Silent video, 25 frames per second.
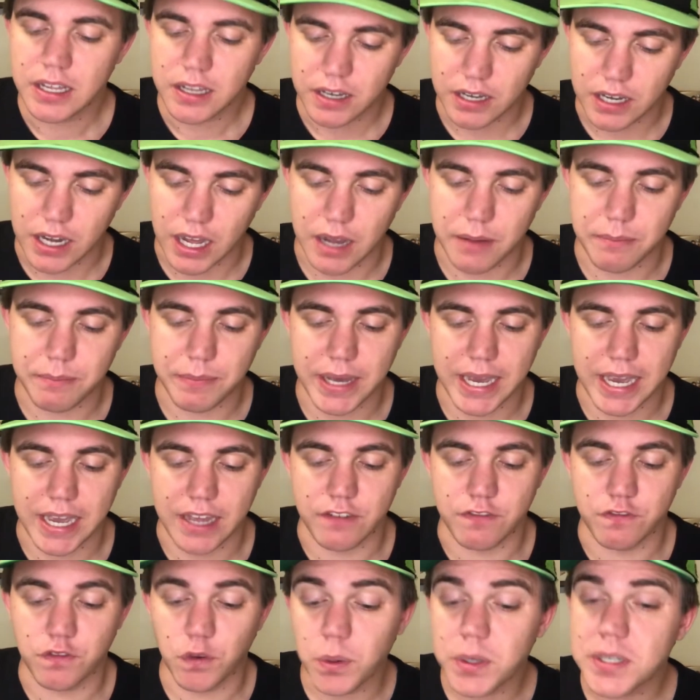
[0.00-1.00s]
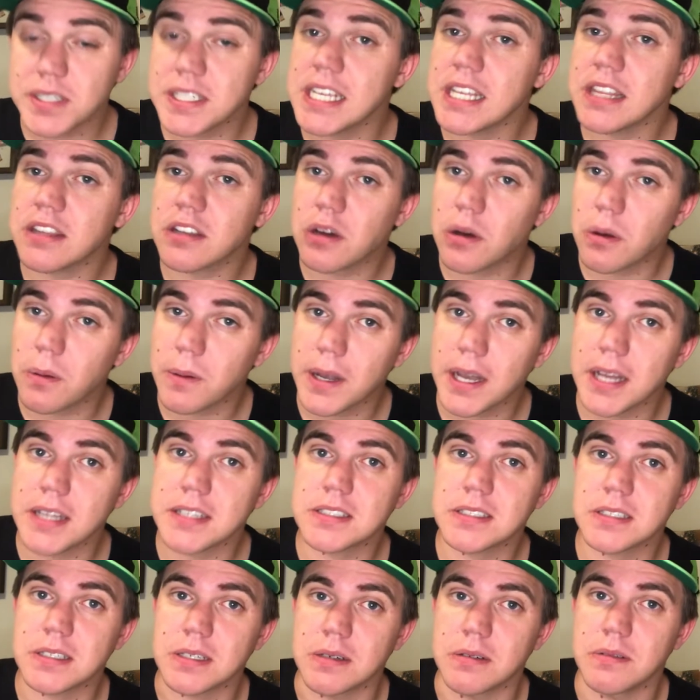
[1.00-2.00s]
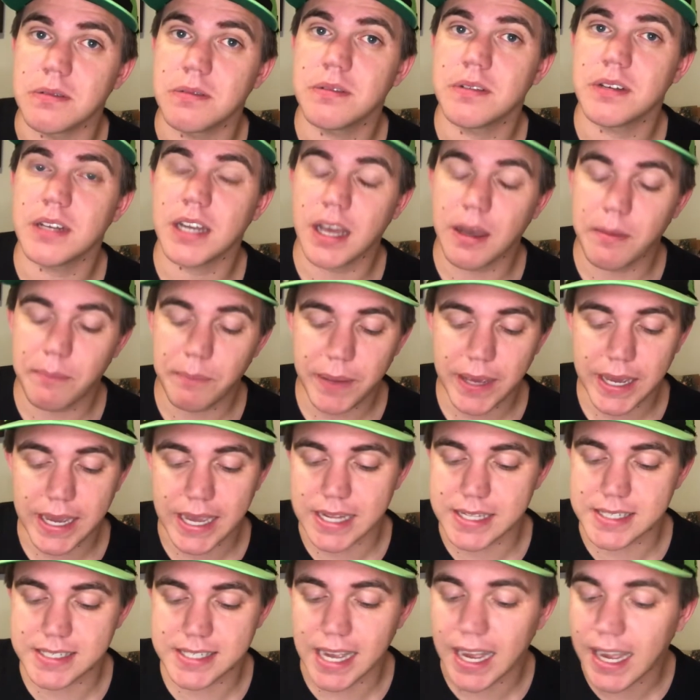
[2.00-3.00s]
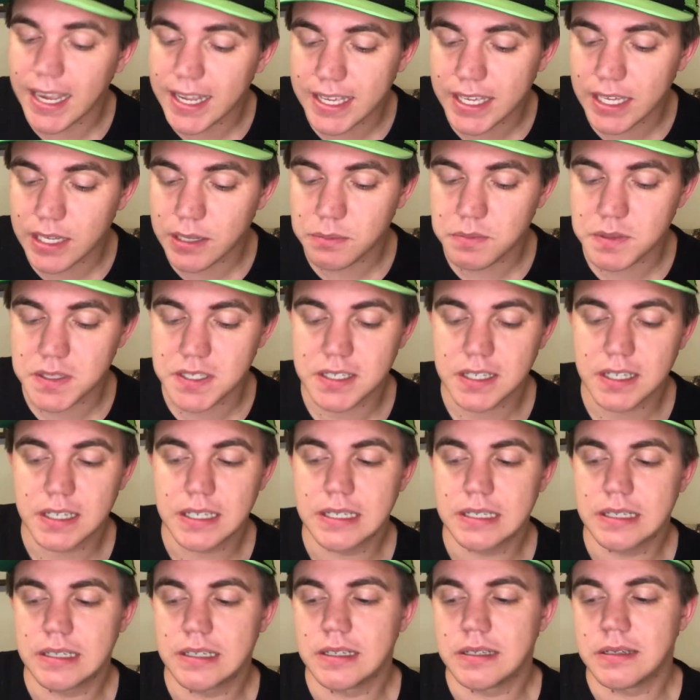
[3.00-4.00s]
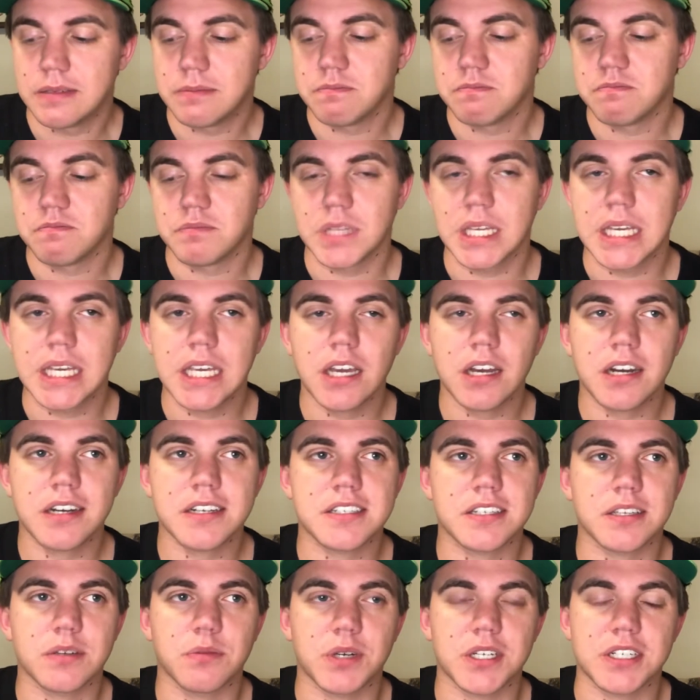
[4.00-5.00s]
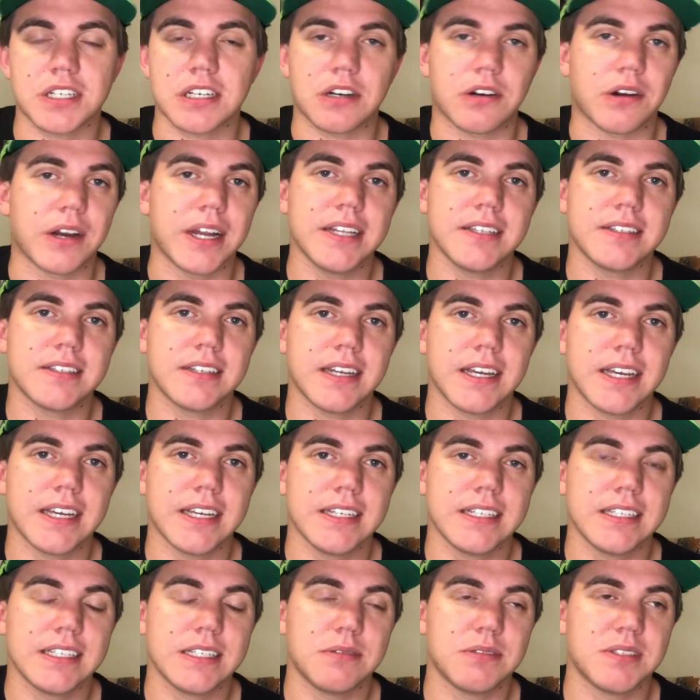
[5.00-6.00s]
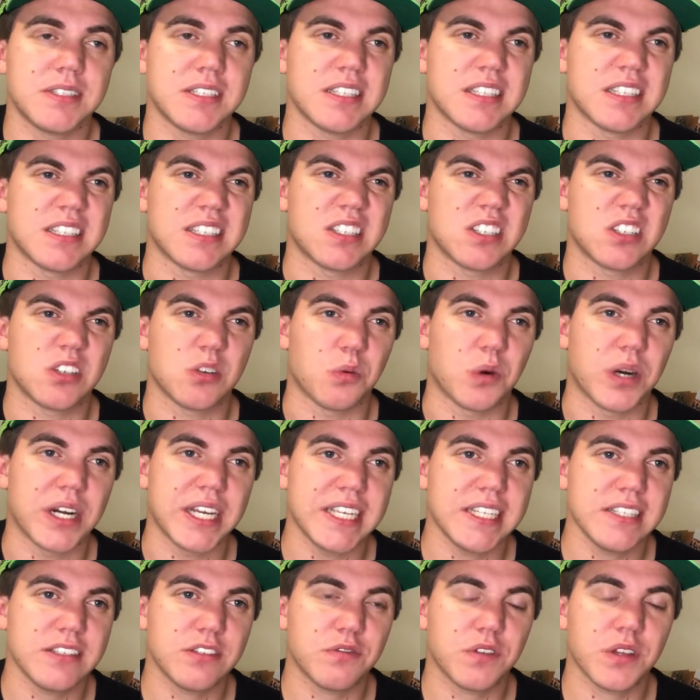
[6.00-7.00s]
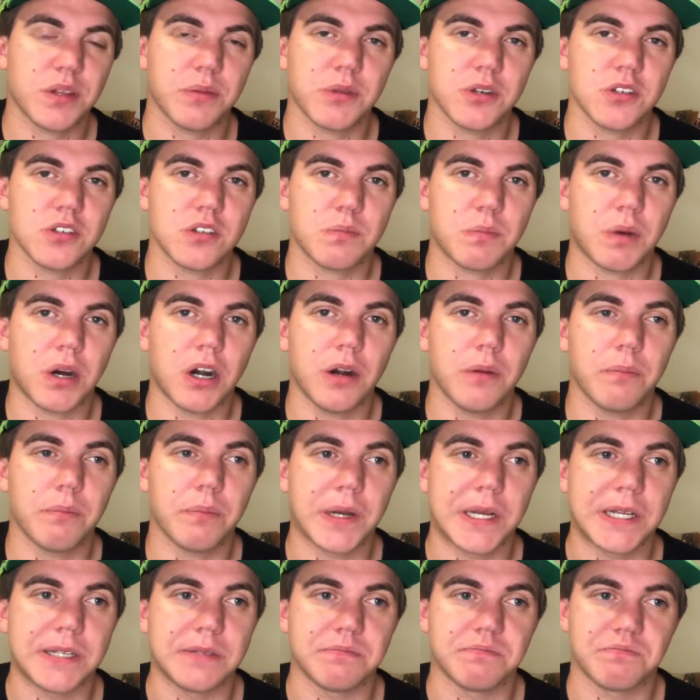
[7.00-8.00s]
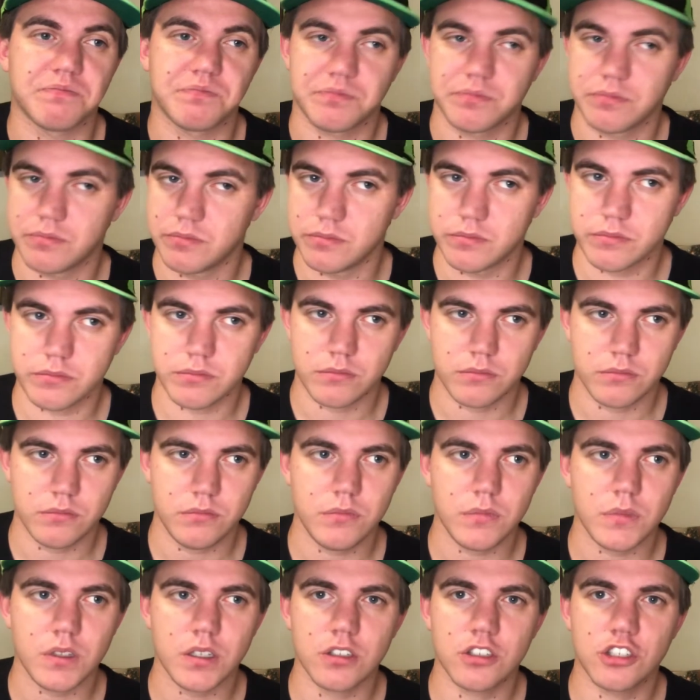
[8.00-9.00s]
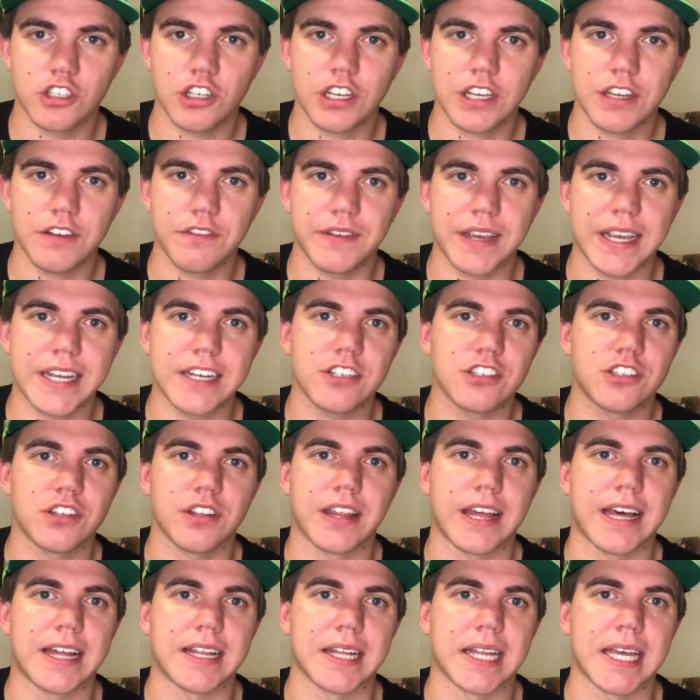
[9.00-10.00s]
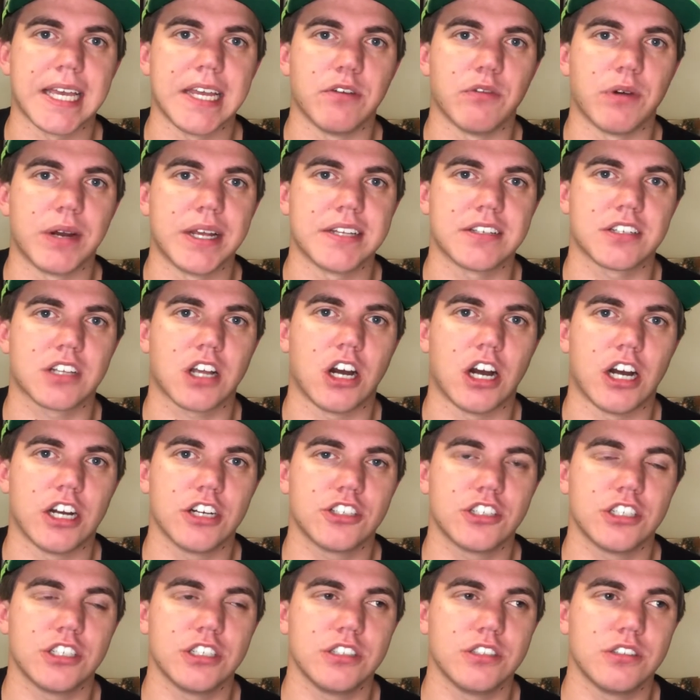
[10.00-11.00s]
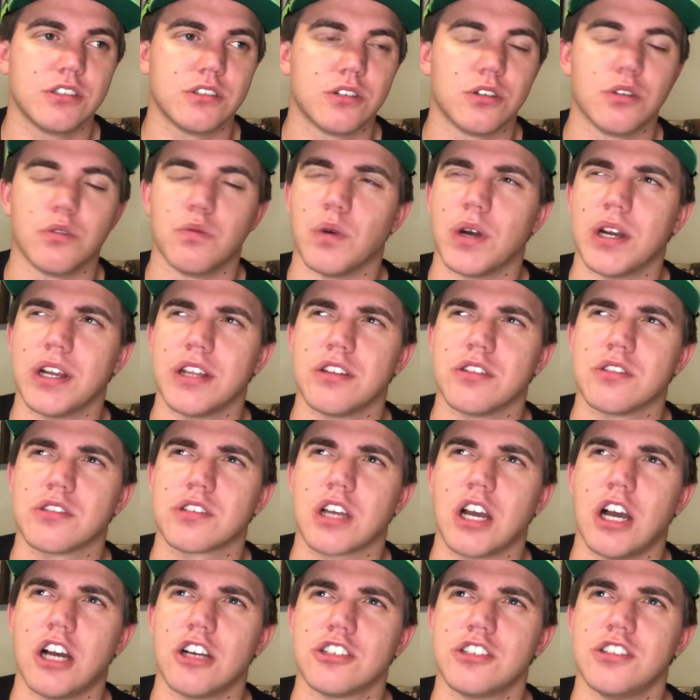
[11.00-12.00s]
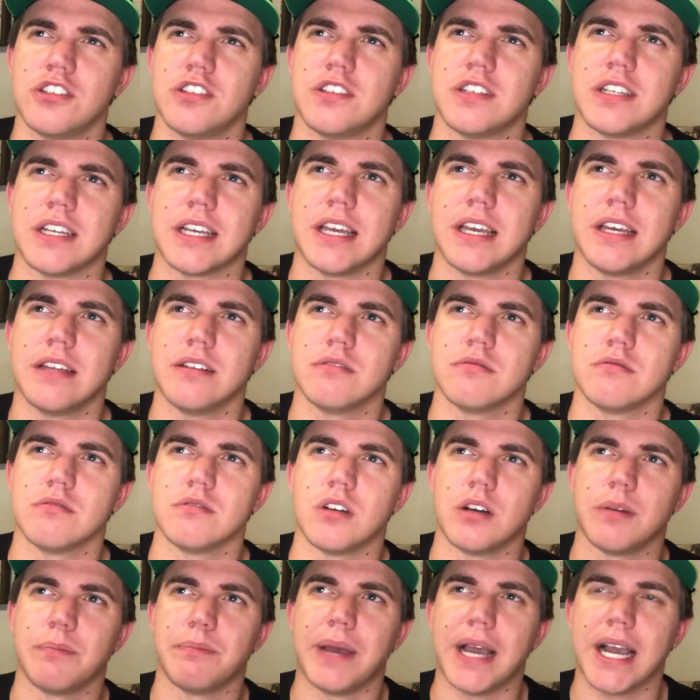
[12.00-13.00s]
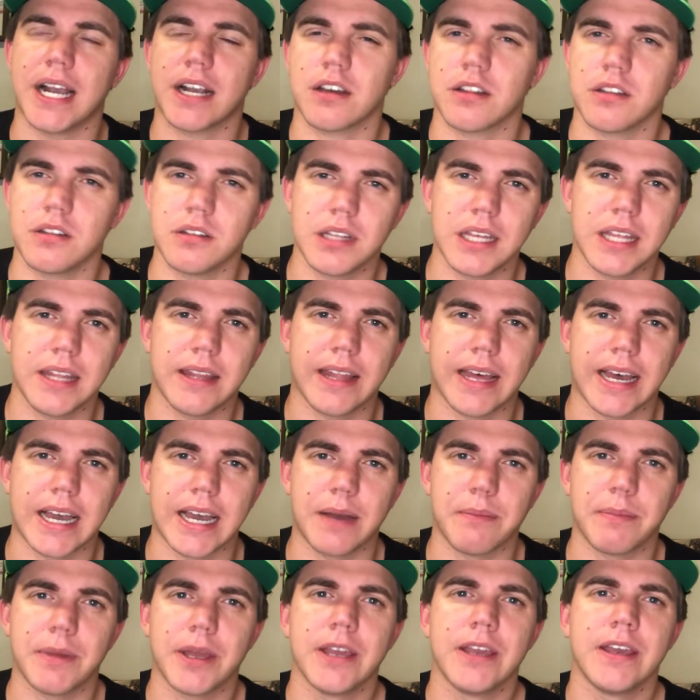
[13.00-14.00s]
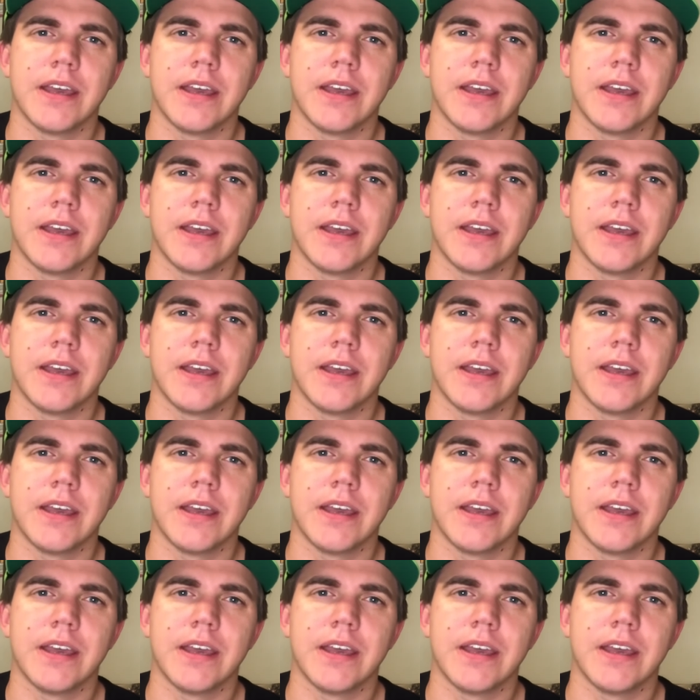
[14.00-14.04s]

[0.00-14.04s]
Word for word: Not bad. 14th, Cole Custer. Not bad. Ty Gibbs he honestly wasn't great today. He was in the 20s for the most part, but took advantage of that late race caution or one of those cautions to get back on the lead lap